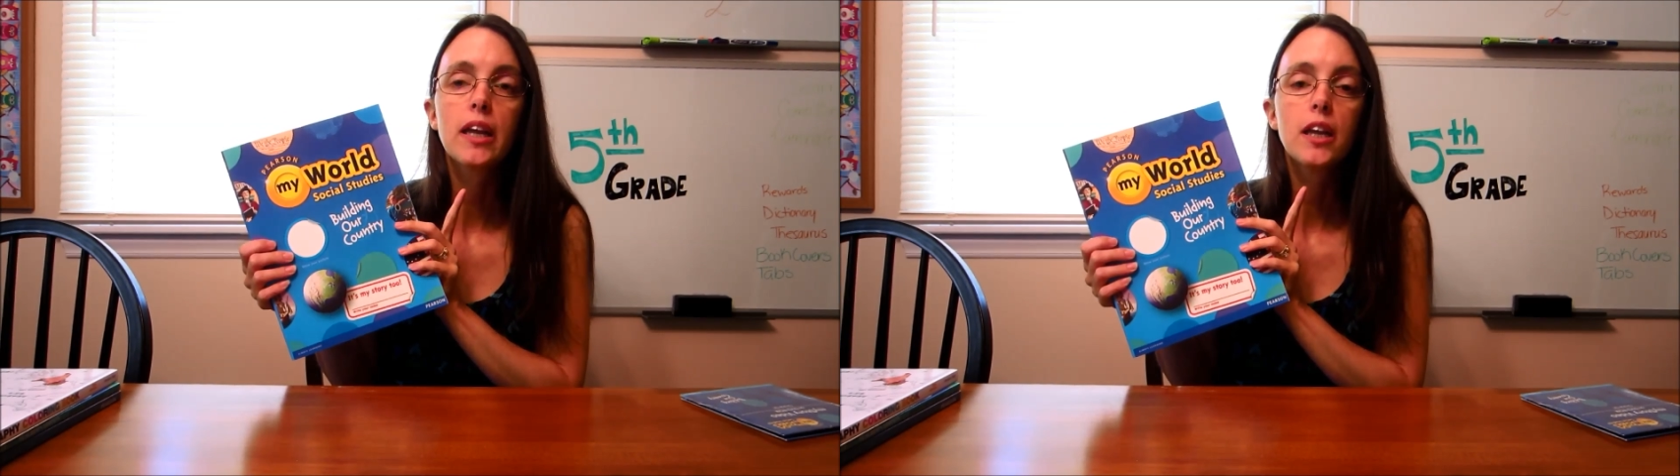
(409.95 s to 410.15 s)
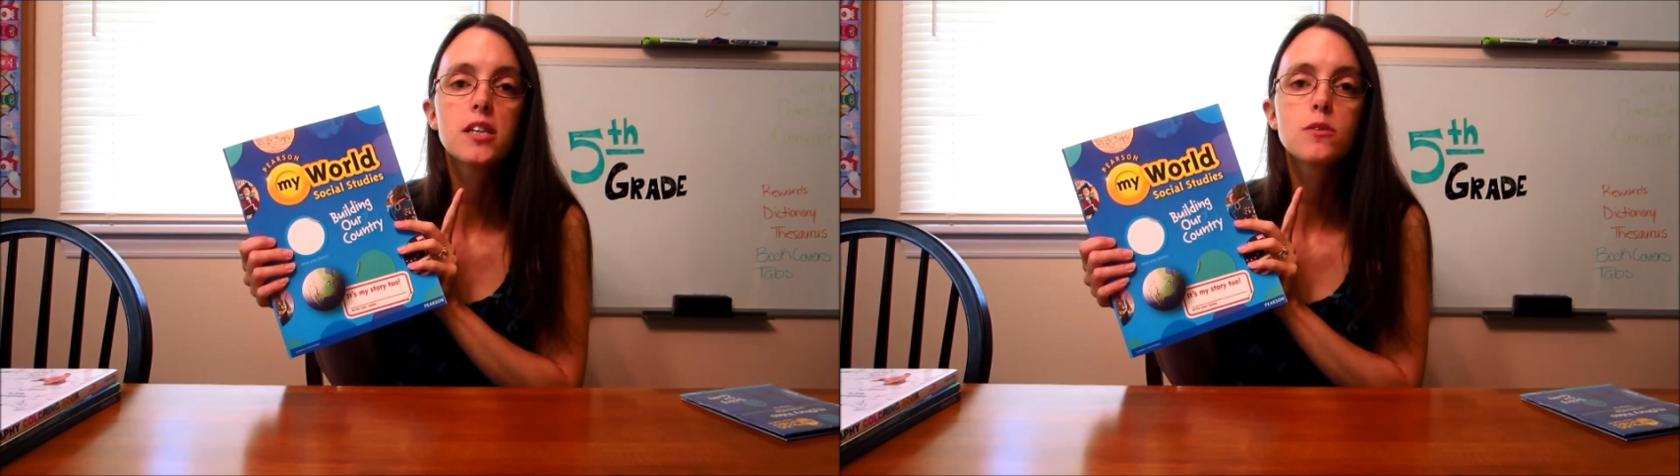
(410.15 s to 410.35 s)

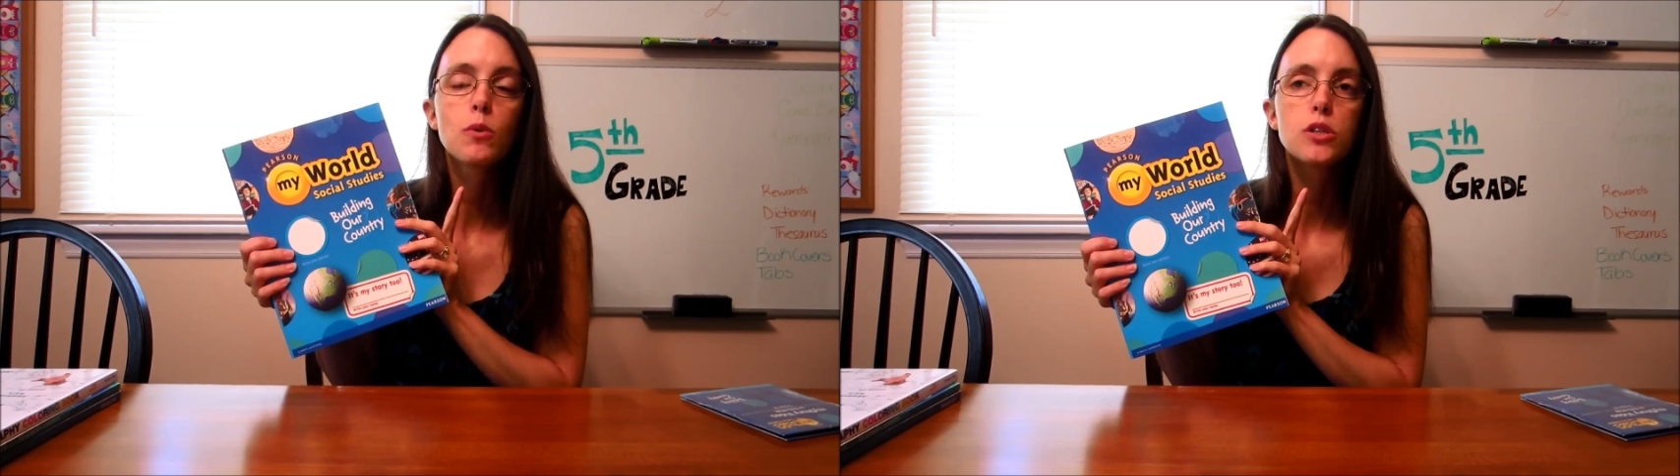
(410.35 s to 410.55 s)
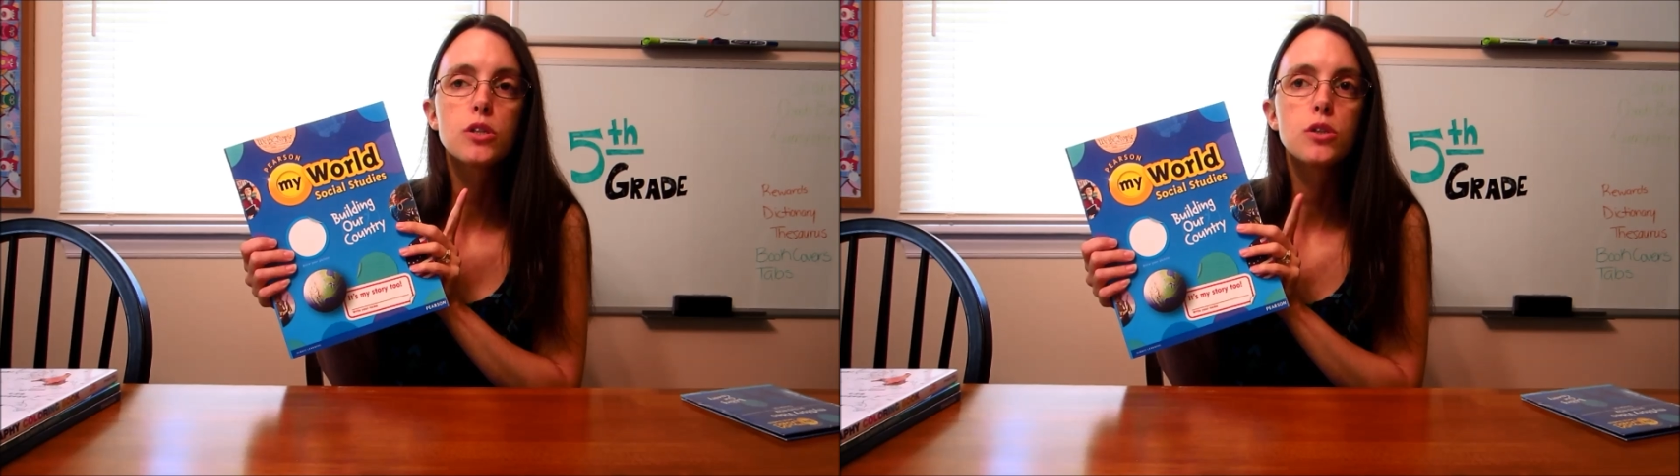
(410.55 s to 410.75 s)
kids
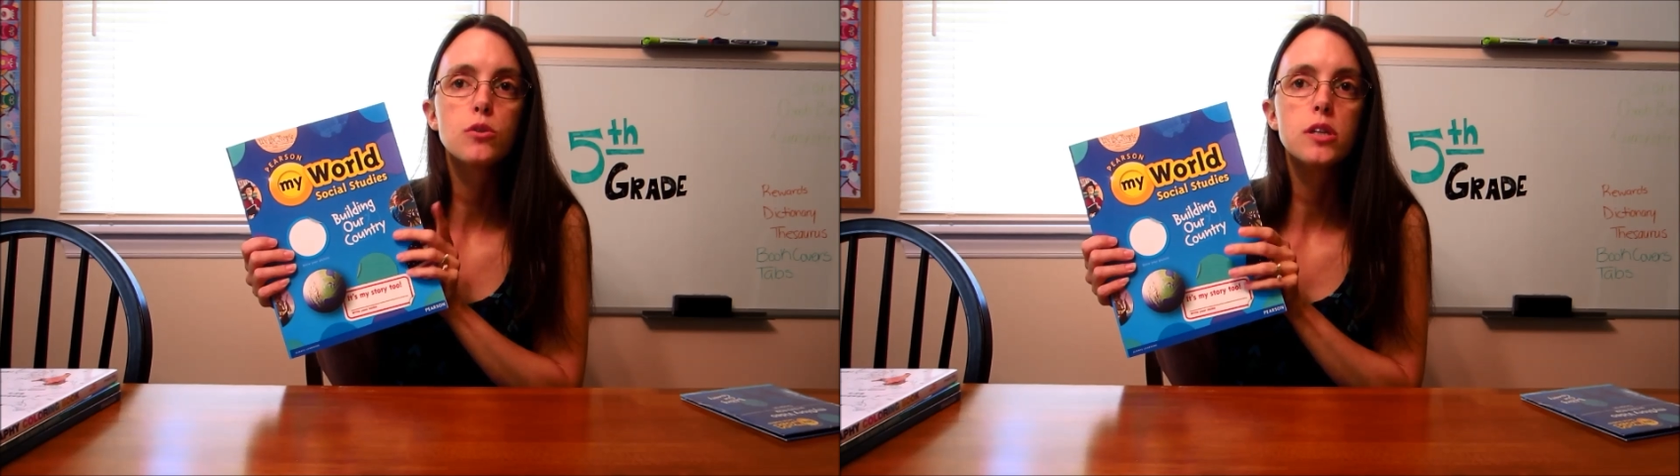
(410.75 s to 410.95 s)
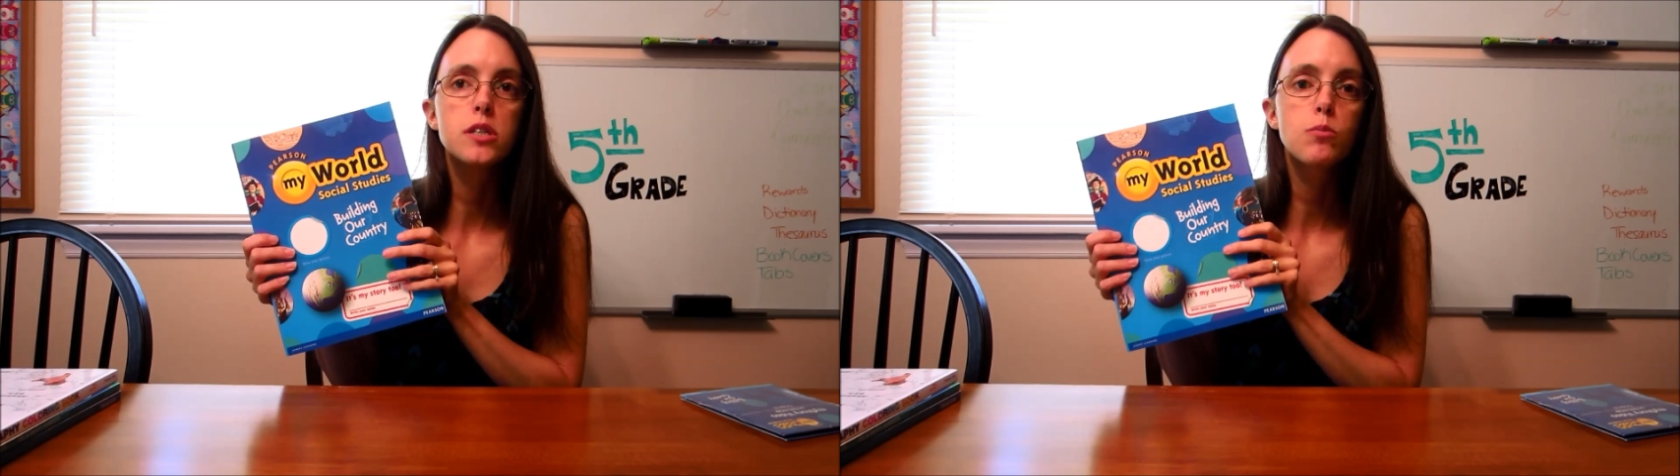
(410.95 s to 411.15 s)
want to do
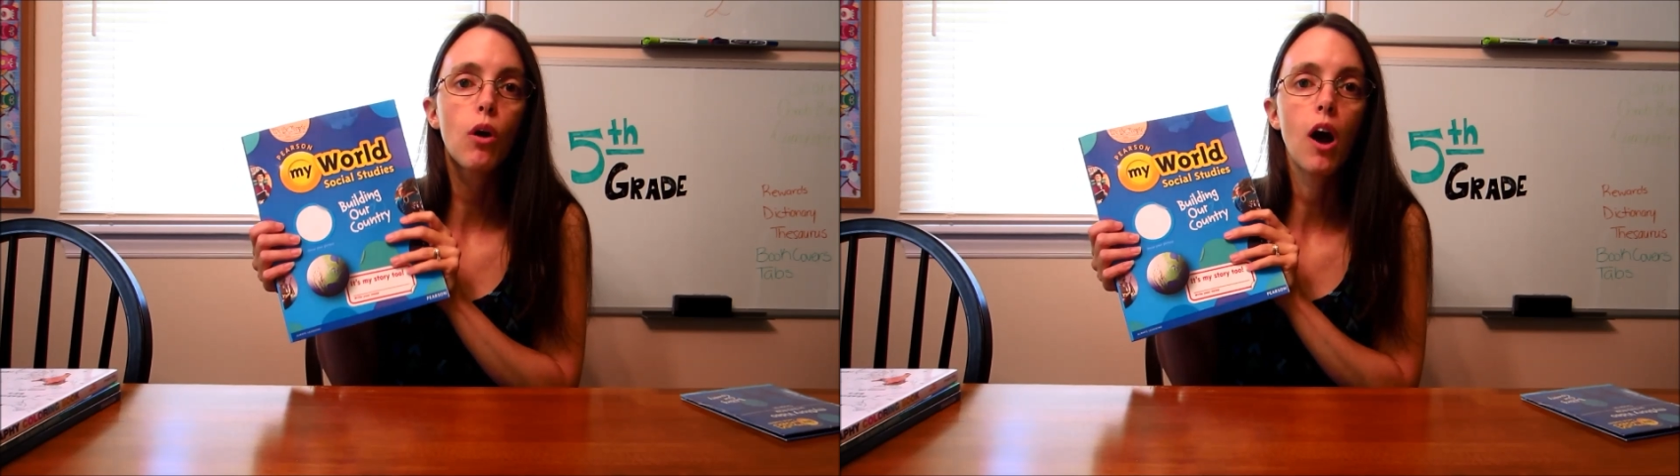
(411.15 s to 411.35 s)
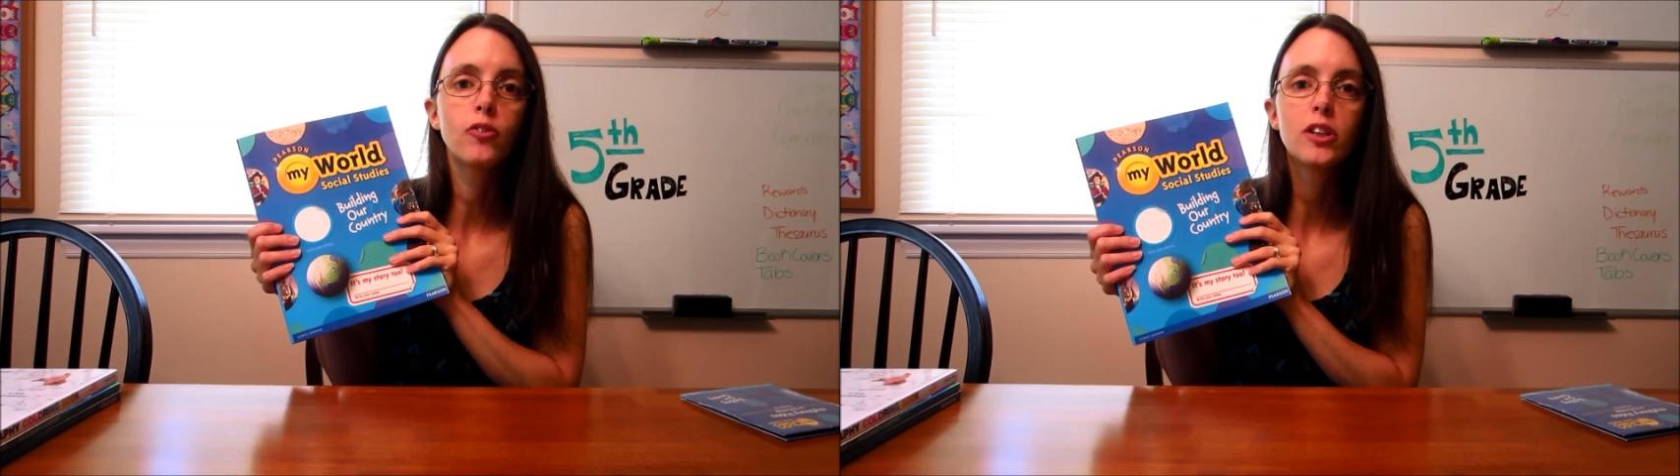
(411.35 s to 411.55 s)
this more
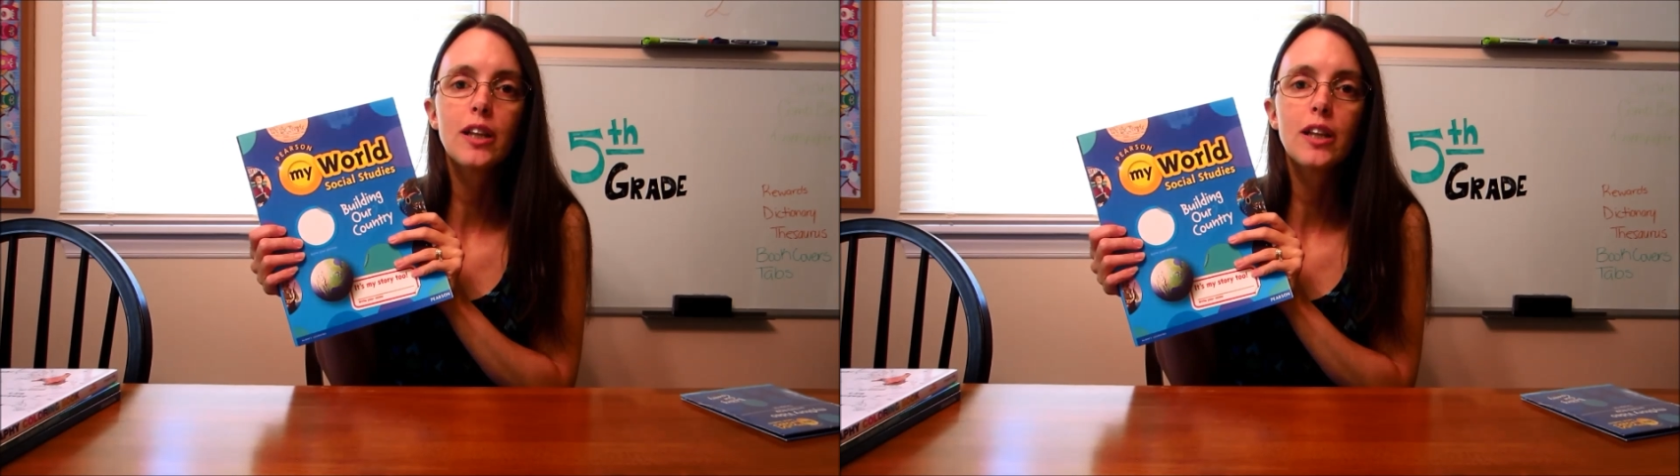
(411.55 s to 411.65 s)
often,